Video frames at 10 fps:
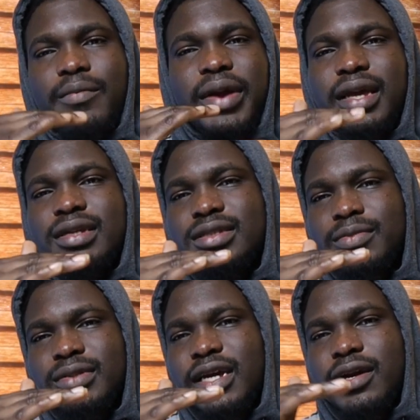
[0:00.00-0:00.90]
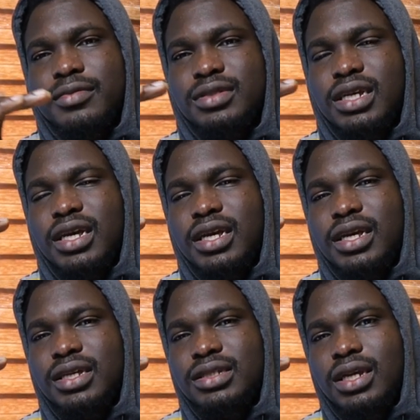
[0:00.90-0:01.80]
breaking in simple terms
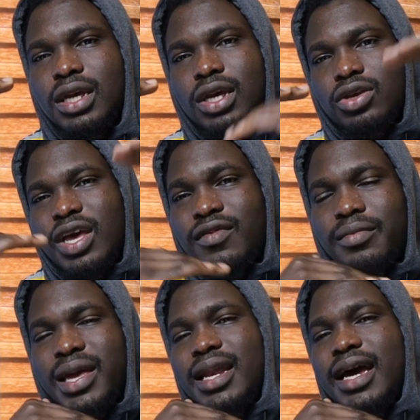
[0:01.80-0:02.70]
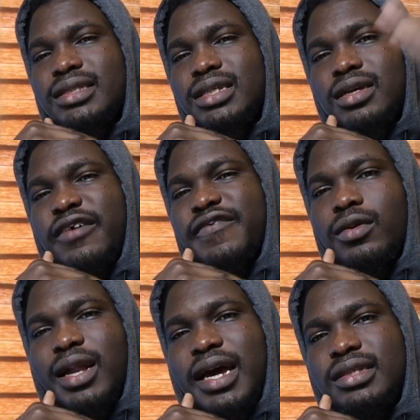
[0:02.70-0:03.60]
is you have a main light, a
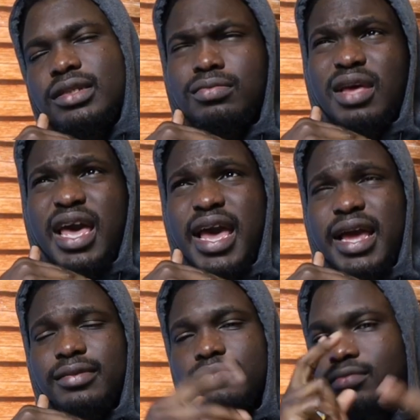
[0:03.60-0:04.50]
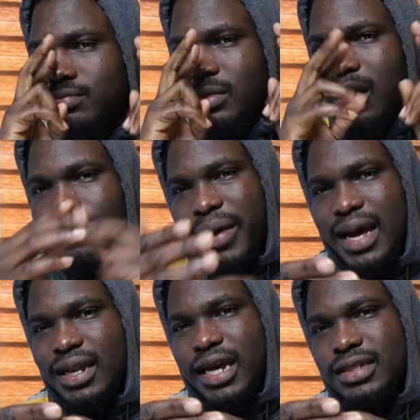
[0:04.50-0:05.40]
fill light, and a
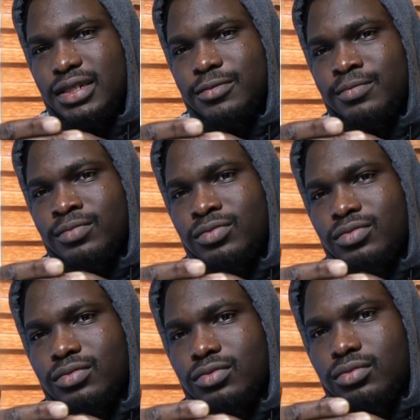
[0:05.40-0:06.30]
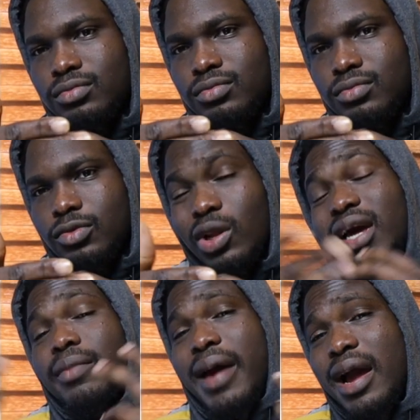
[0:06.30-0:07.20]
backlight,
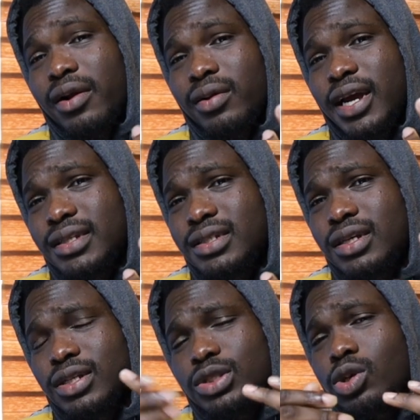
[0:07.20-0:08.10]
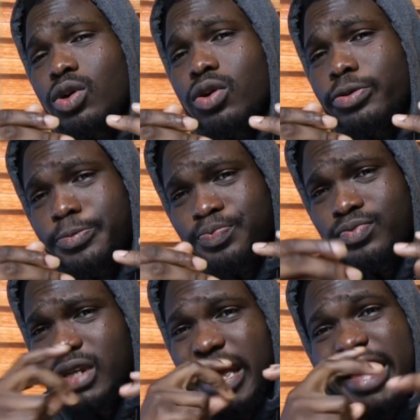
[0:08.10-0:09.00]
like a background light. So
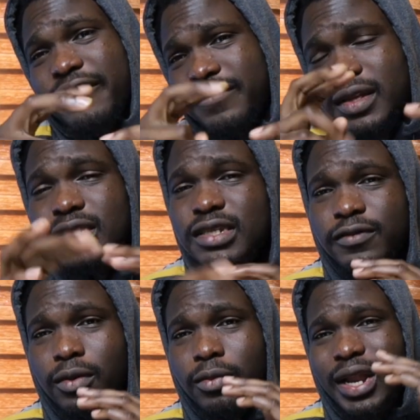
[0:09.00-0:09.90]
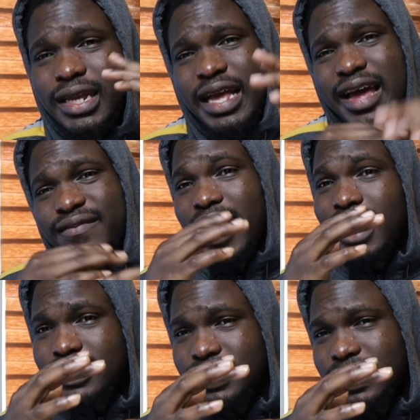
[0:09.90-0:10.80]
if this is for more like the
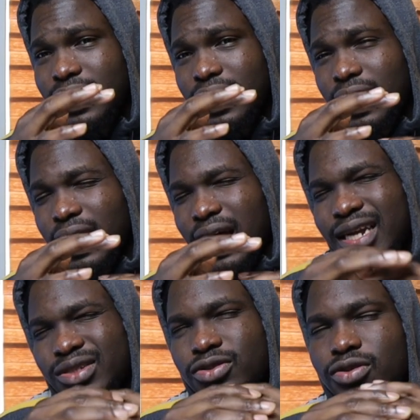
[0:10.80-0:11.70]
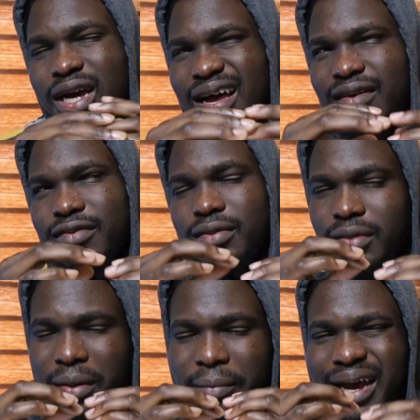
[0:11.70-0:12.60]
advanced, I do have
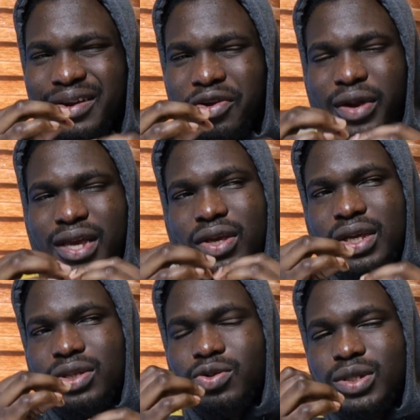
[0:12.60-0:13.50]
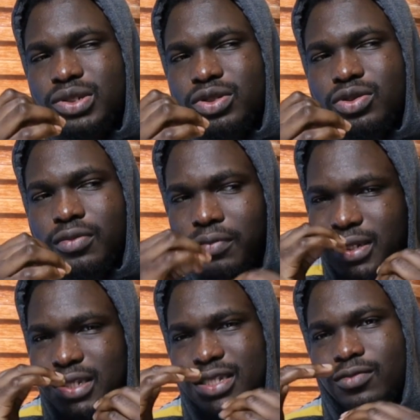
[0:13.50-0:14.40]
a minor way you can do it too, but
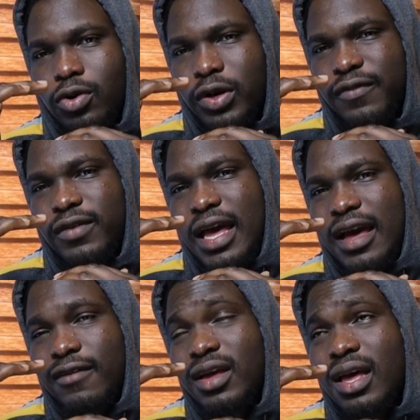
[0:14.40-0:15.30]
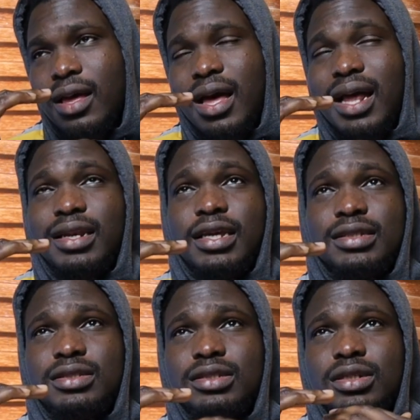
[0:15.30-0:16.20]
this is more if you have at
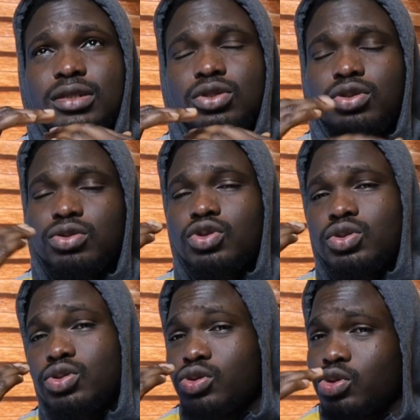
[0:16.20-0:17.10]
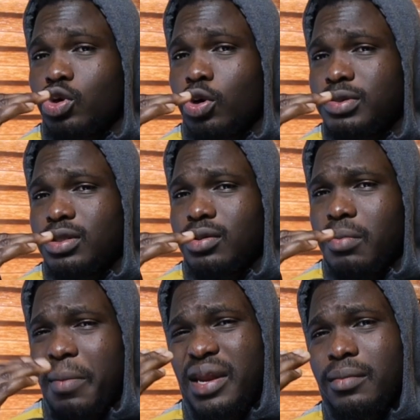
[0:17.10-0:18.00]
least two strobes,
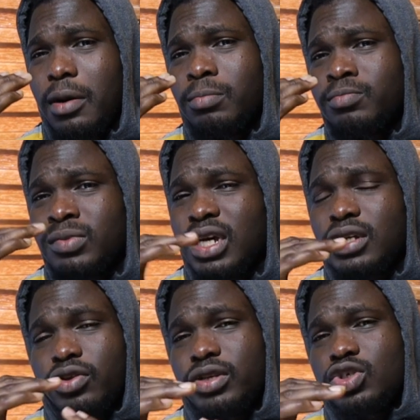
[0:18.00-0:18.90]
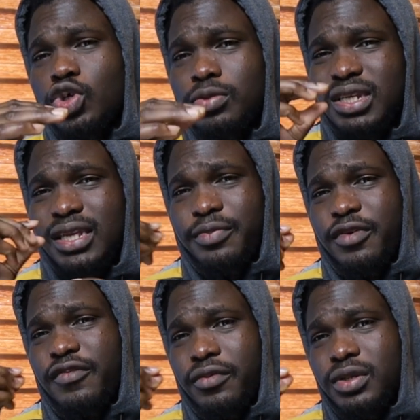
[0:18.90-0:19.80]
a minimum 3 strobes to get the
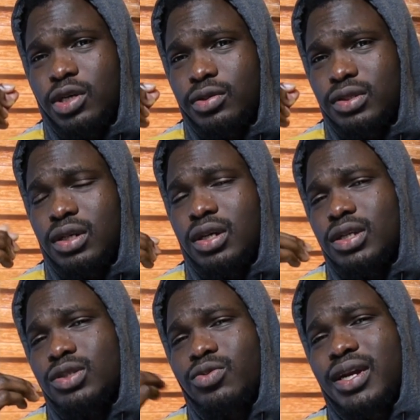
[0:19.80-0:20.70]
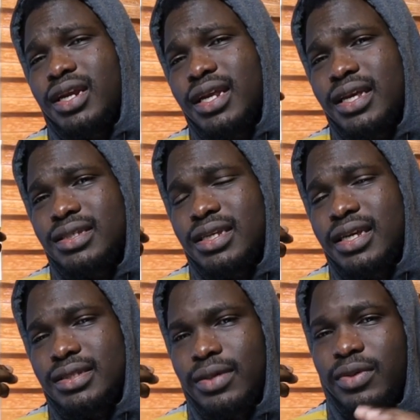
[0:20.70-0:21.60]
perfect result. So what it
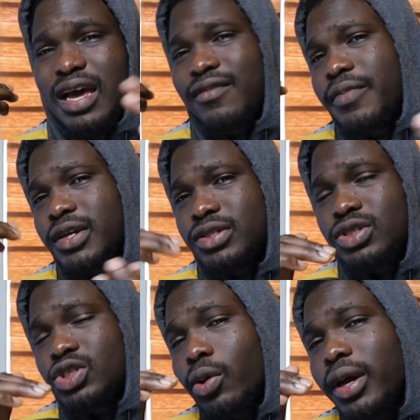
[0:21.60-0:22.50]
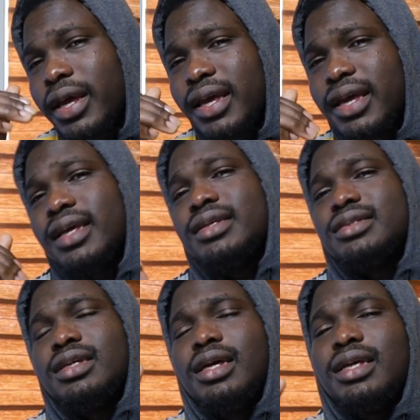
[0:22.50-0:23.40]
is I'm gonna have a picture to show it.
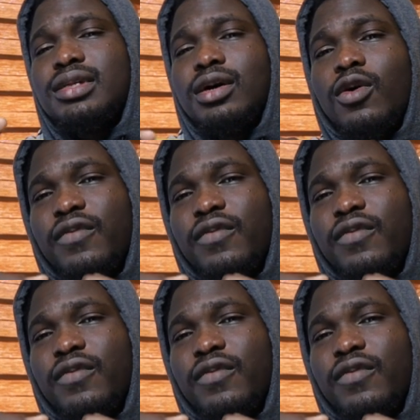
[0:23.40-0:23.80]
It's a